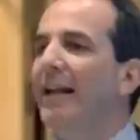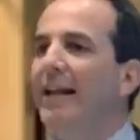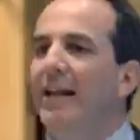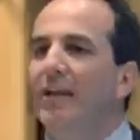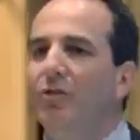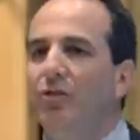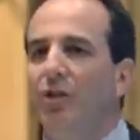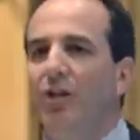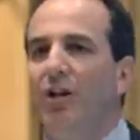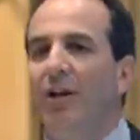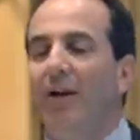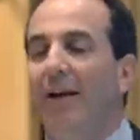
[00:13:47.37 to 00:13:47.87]
it
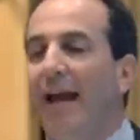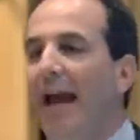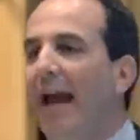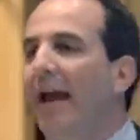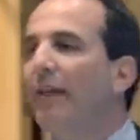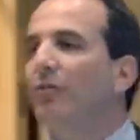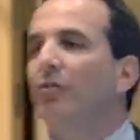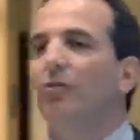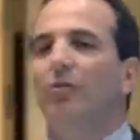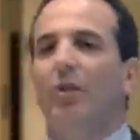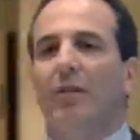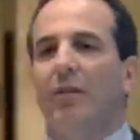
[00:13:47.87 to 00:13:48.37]
into your
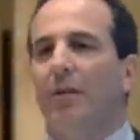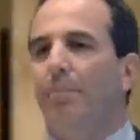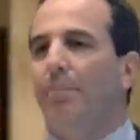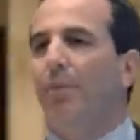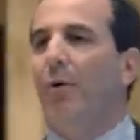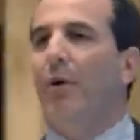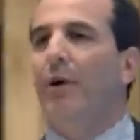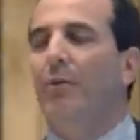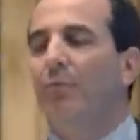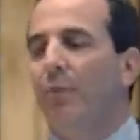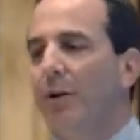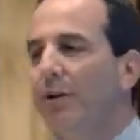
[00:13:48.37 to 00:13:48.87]
head to the
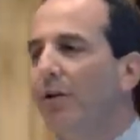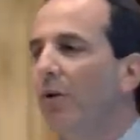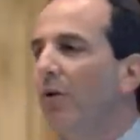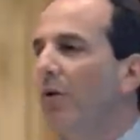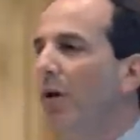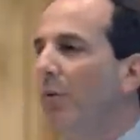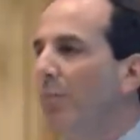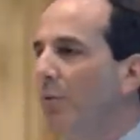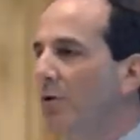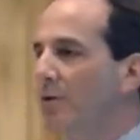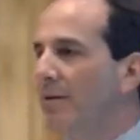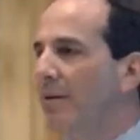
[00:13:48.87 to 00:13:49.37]
point where you're
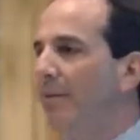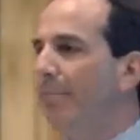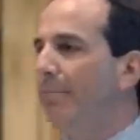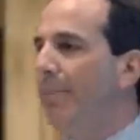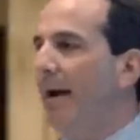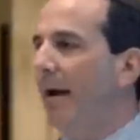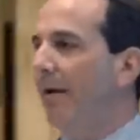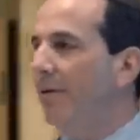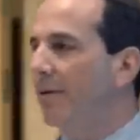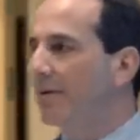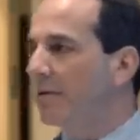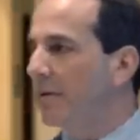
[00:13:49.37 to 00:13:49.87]
almost
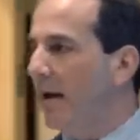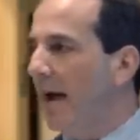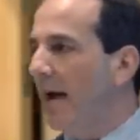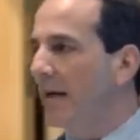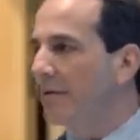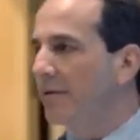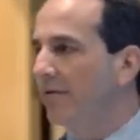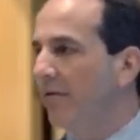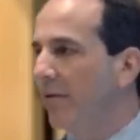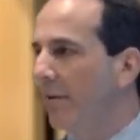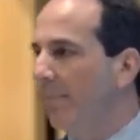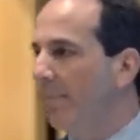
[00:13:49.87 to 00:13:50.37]
embarrassed to
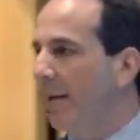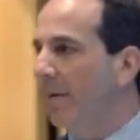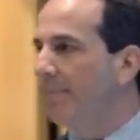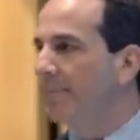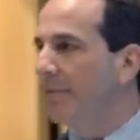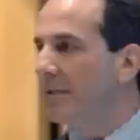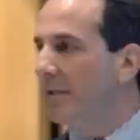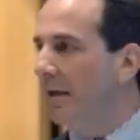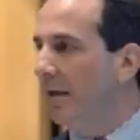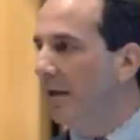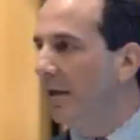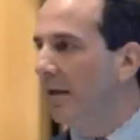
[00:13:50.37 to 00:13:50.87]
ask for a
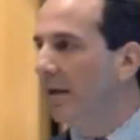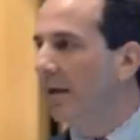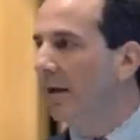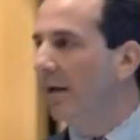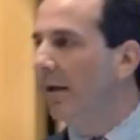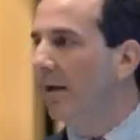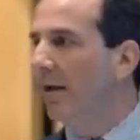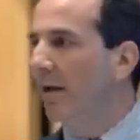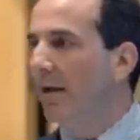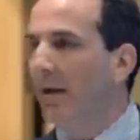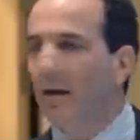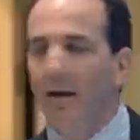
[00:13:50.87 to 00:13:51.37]
Pepsi.
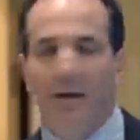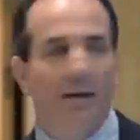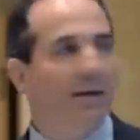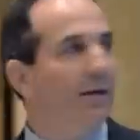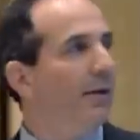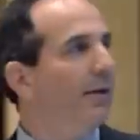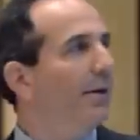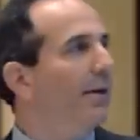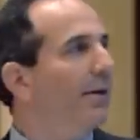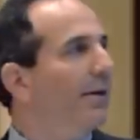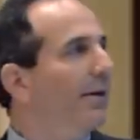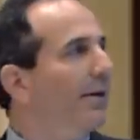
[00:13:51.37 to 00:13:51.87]

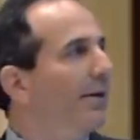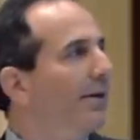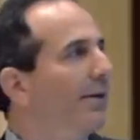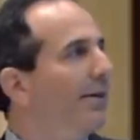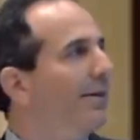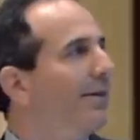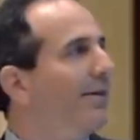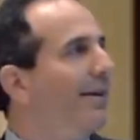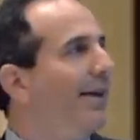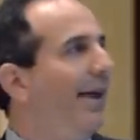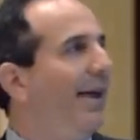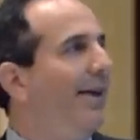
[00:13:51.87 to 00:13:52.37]

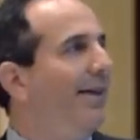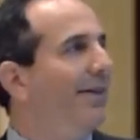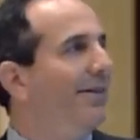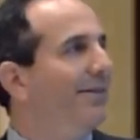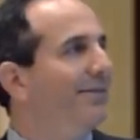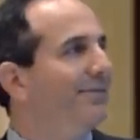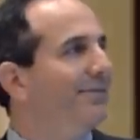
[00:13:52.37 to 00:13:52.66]
Okay.